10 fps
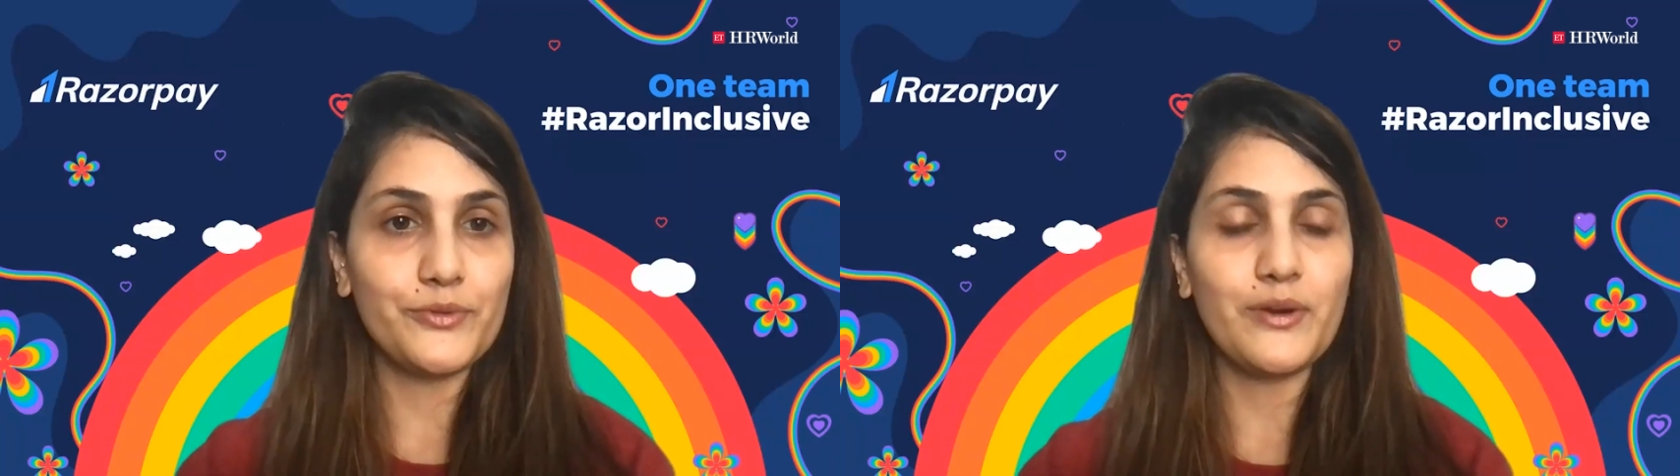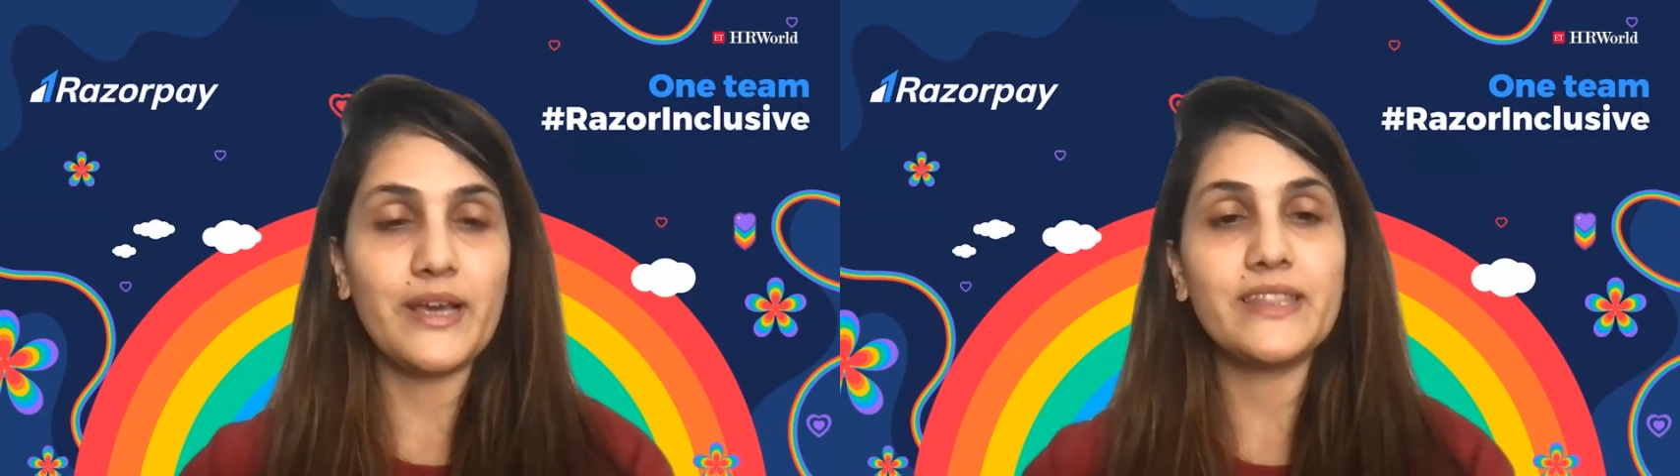
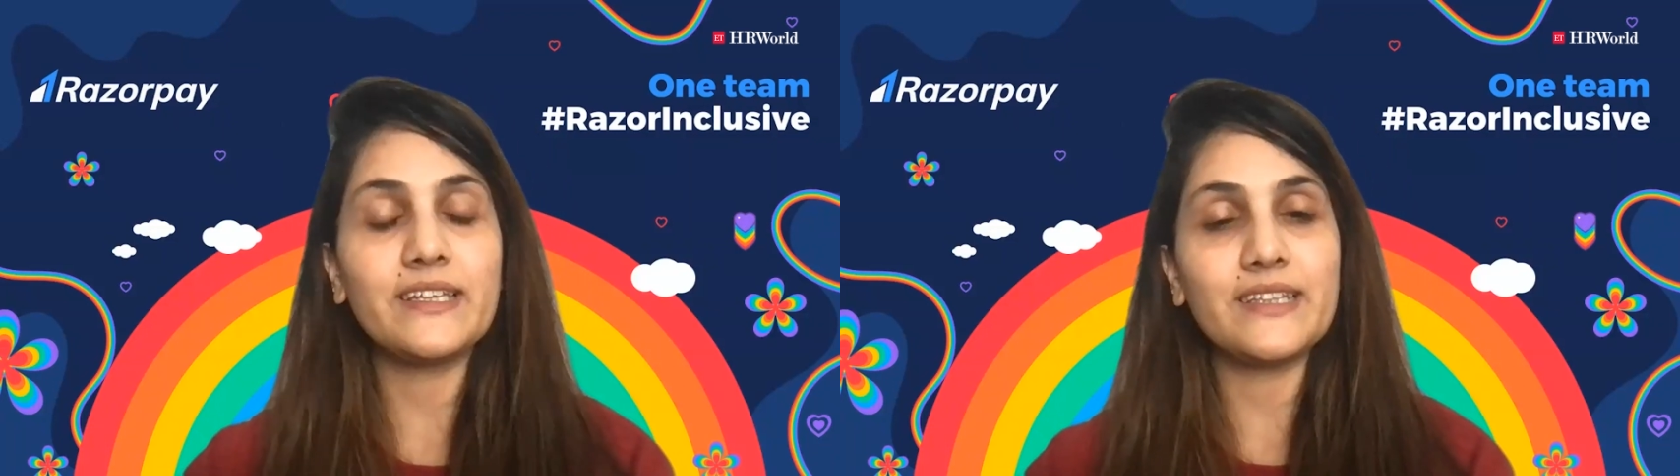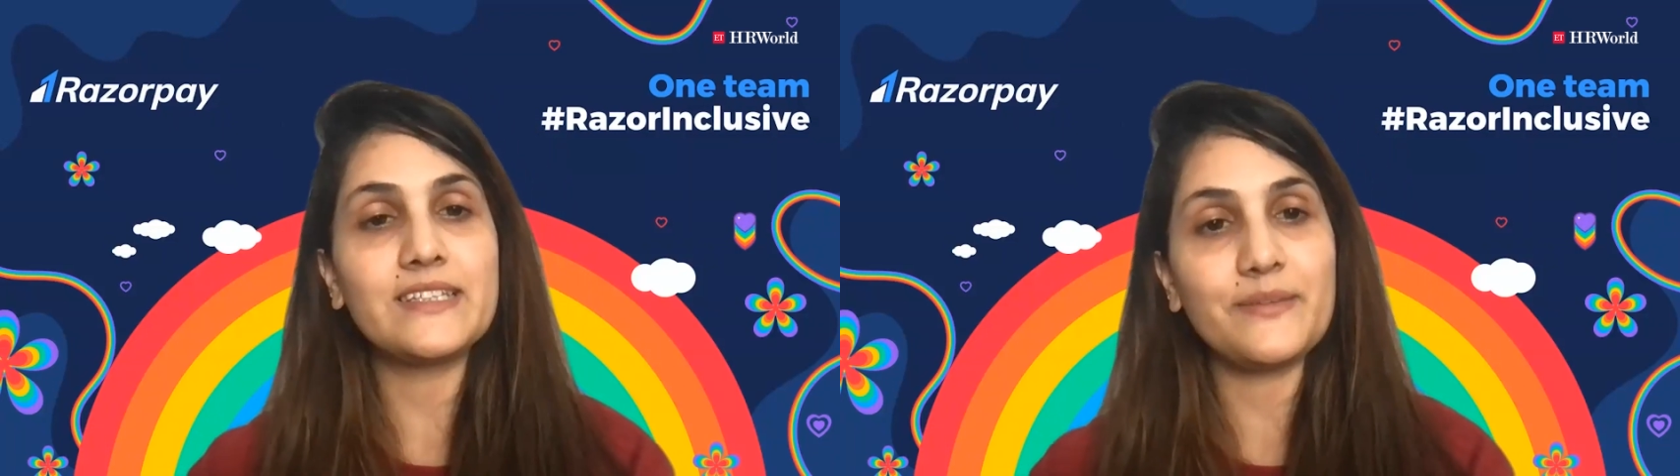So I
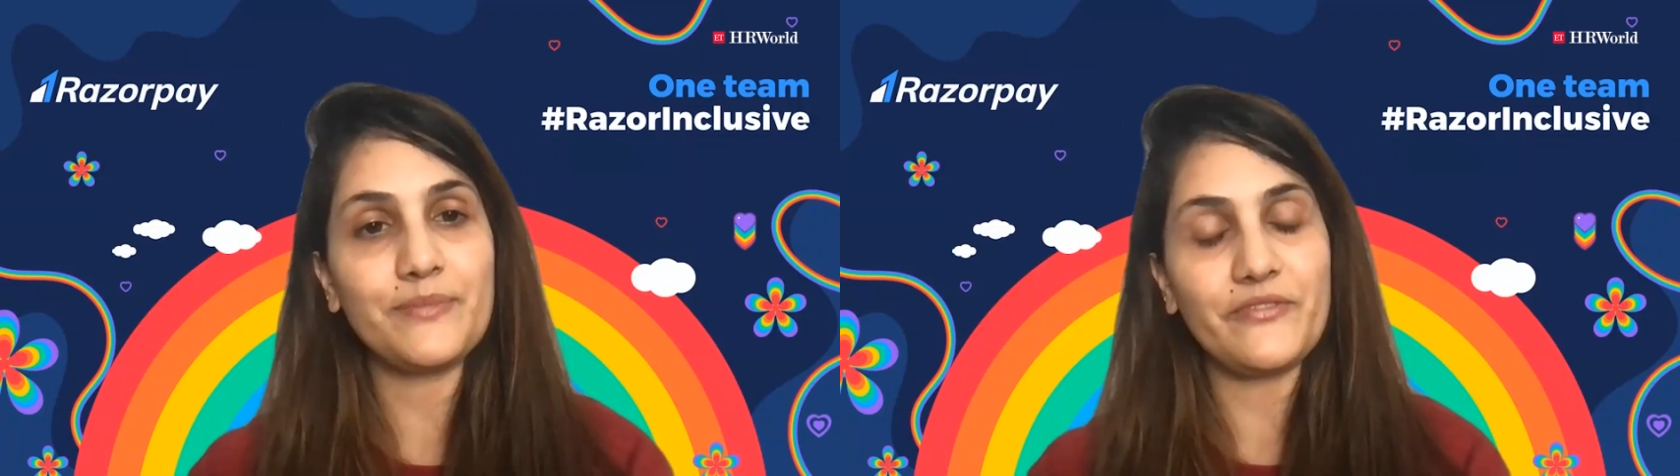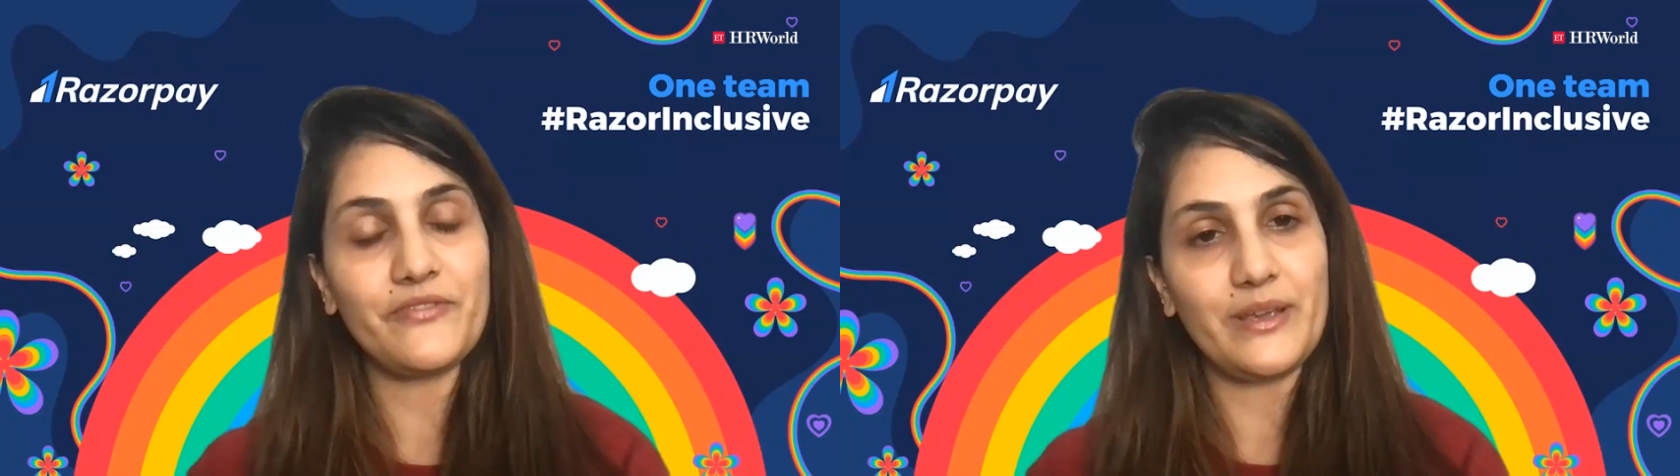think that's
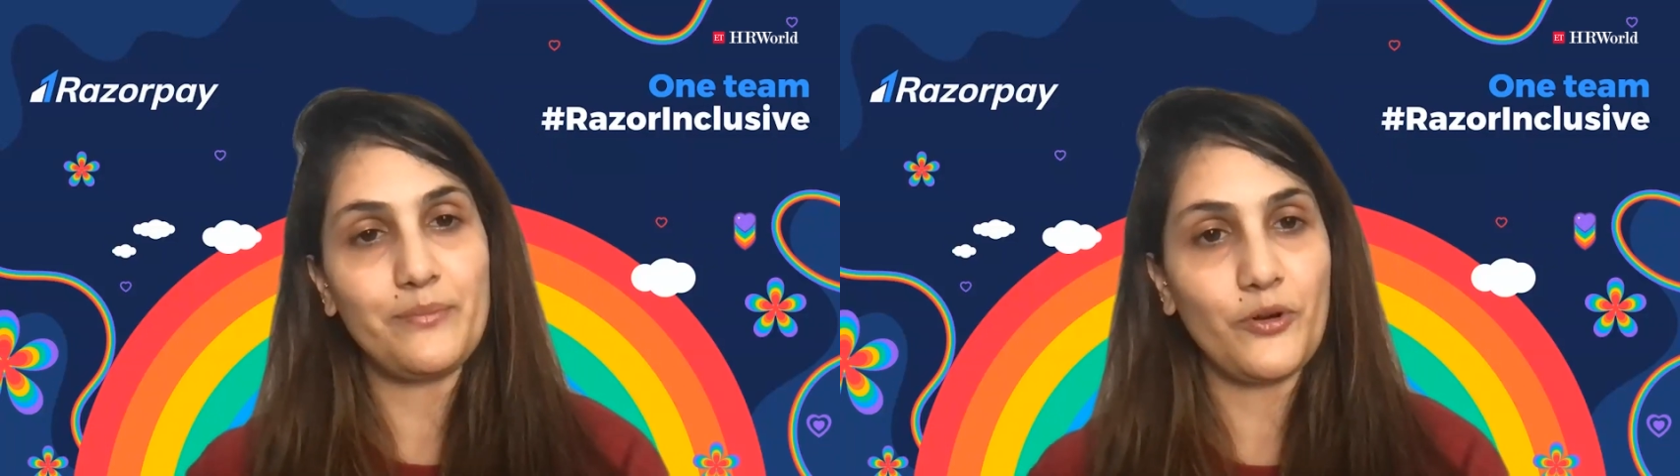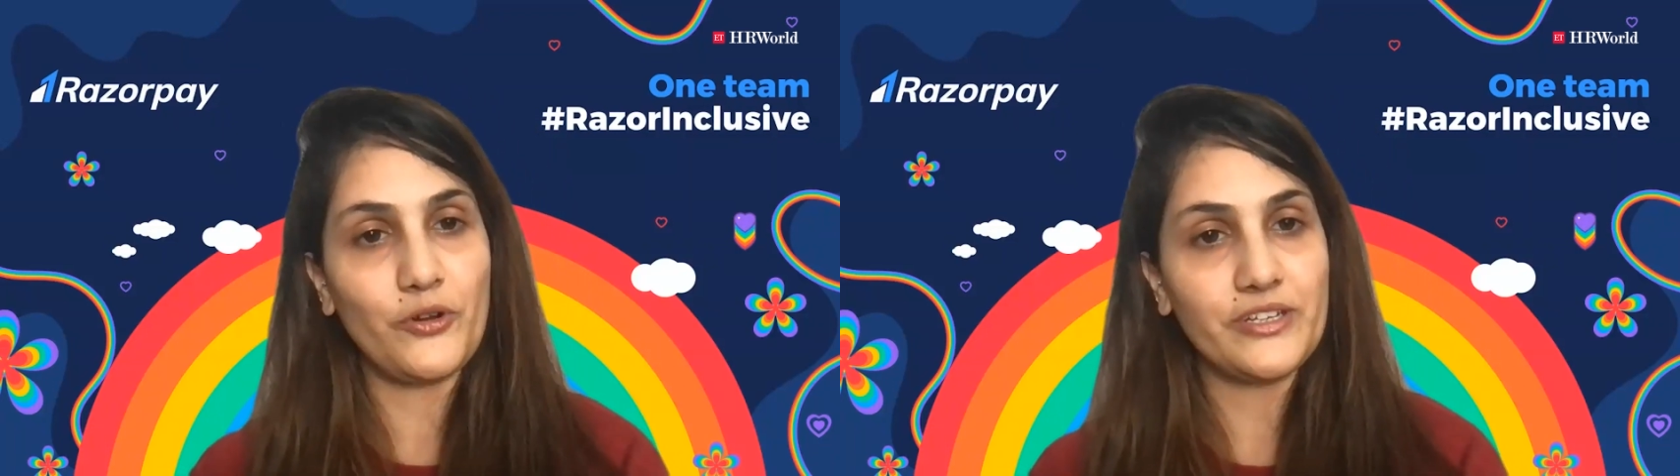something very
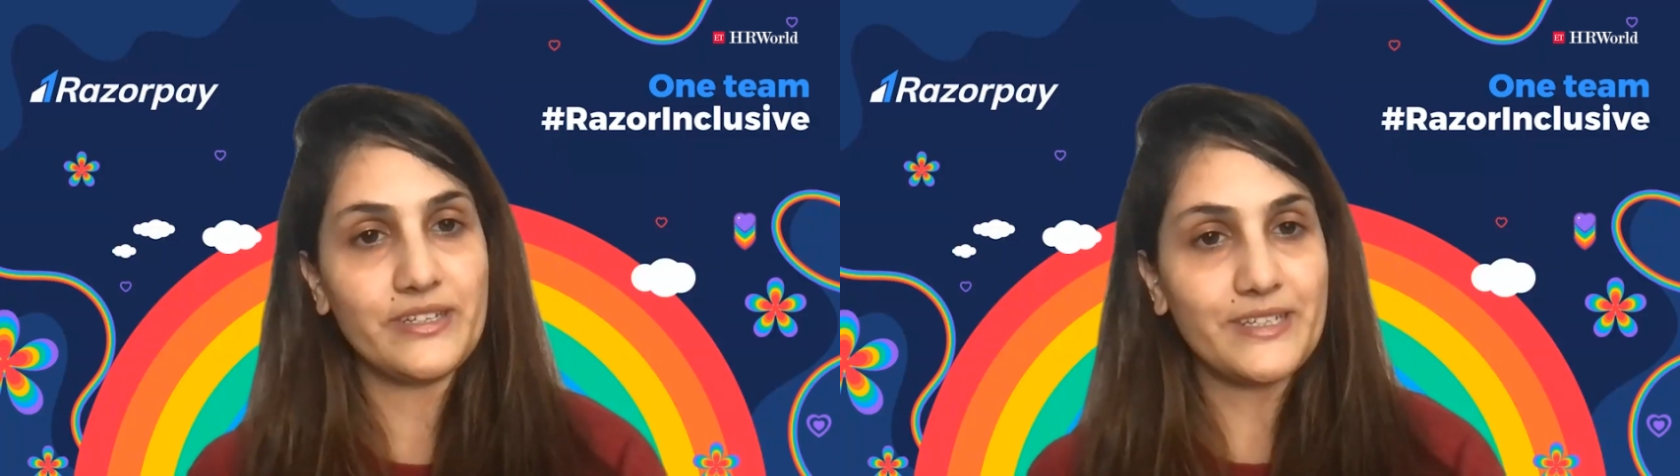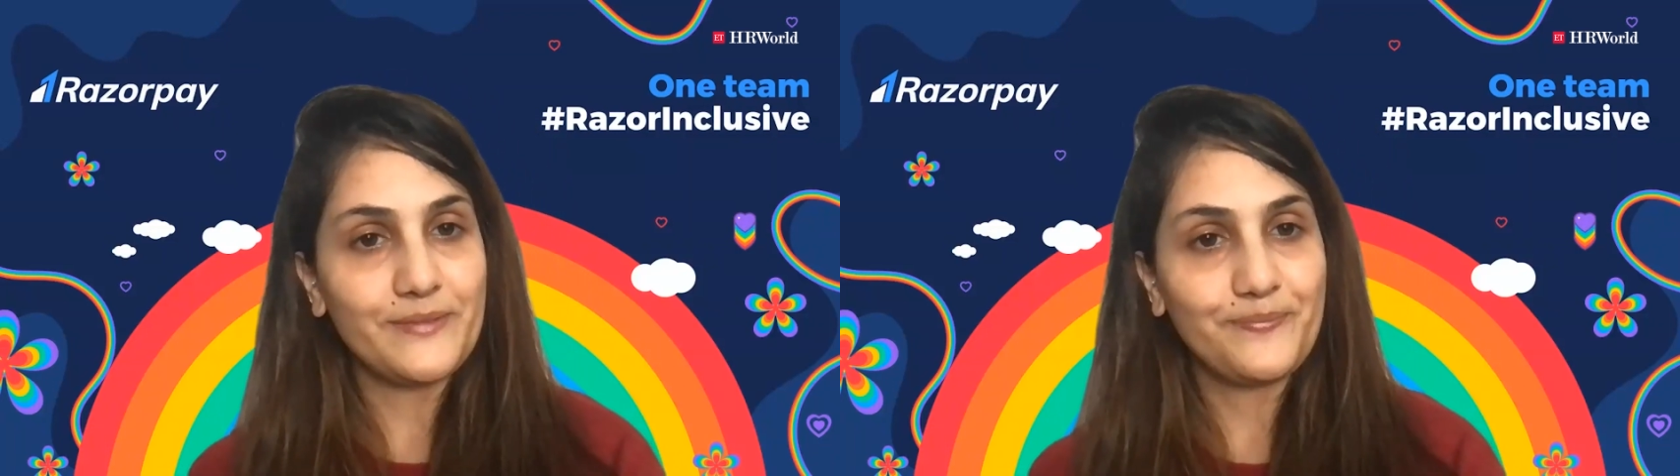important.